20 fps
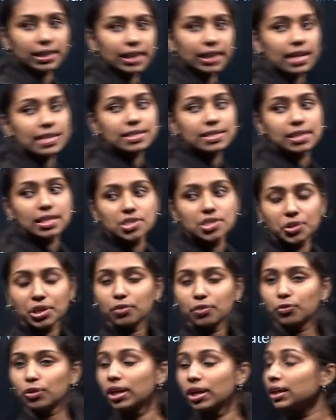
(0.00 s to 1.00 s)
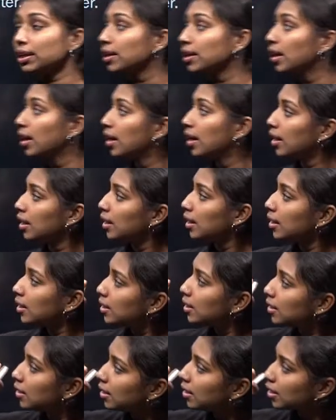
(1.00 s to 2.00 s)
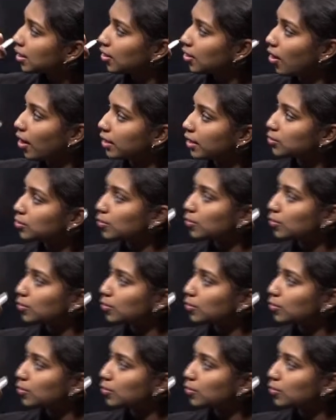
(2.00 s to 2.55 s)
answer. So if you are going to the